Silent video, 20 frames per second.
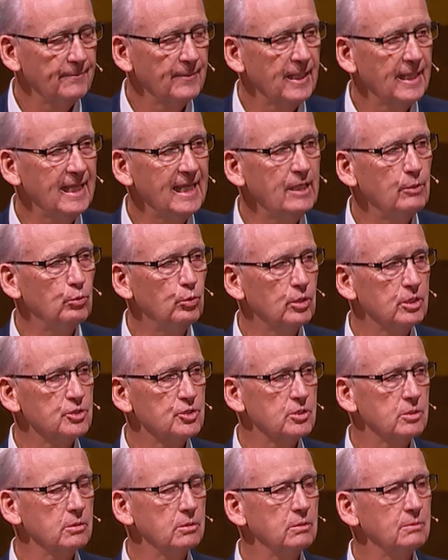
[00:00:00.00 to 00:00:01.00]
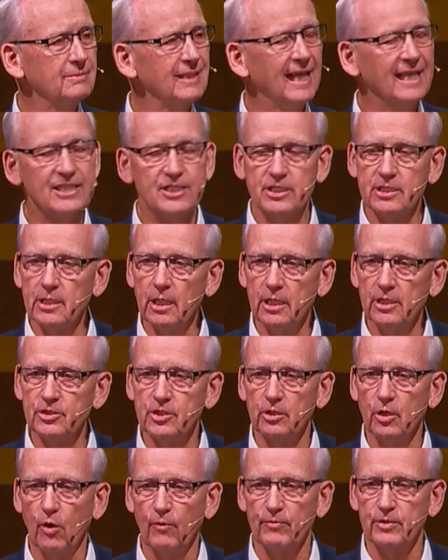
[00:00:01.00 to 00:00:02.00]
He was, yeah, you know, stun's
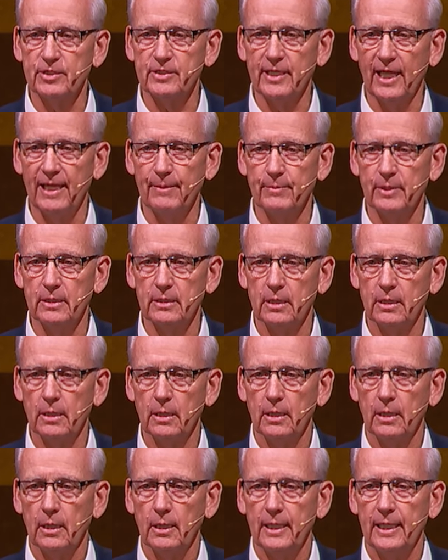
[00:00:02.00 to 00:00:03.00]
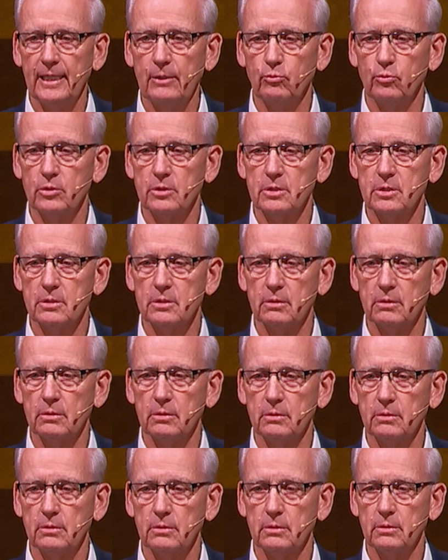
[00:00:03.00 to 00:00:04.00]
an overstatement he was,
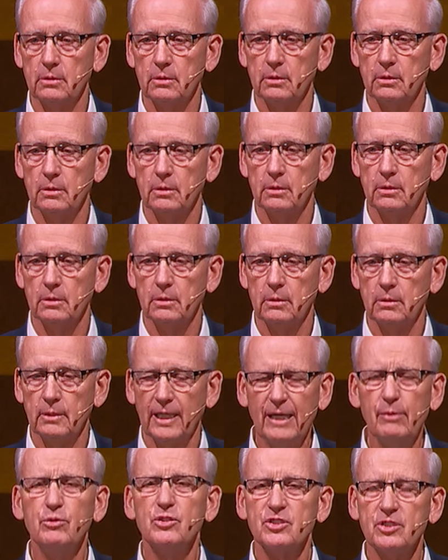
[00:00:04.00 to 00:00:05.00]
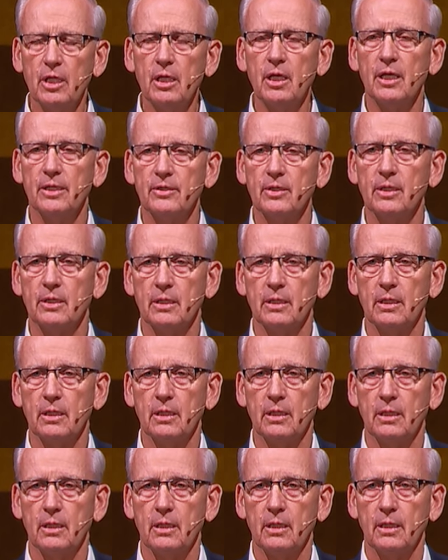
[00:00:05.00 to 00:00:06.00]
he was stunned.
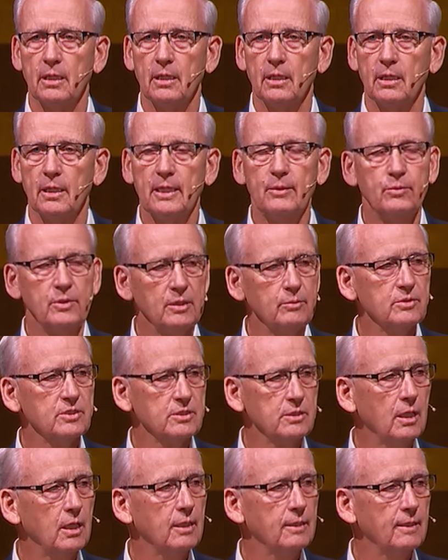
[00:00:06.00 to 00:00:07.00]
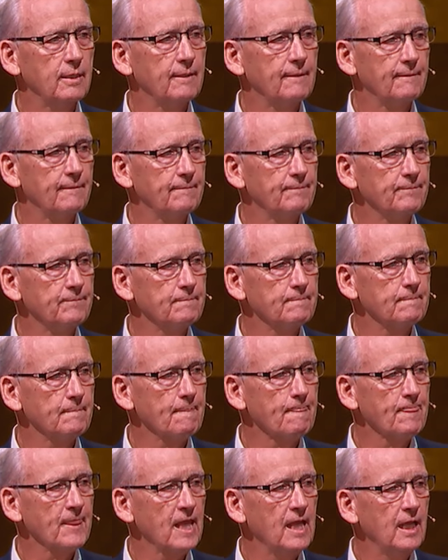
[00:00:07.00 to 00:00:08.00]
He, he was stunned.
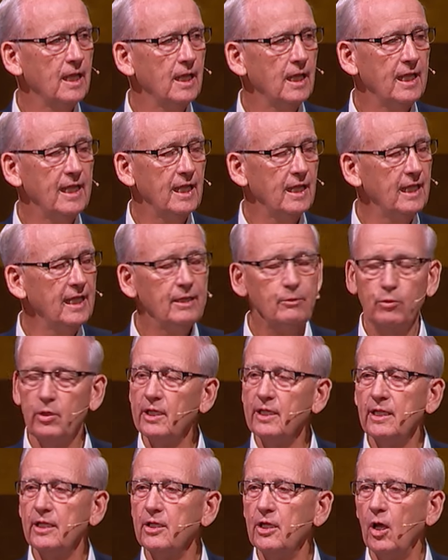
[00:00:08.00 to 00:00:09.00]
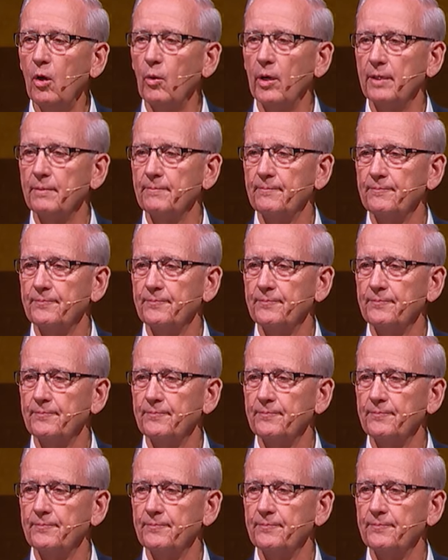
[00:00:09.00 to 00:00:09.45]
He, he really didn't know it.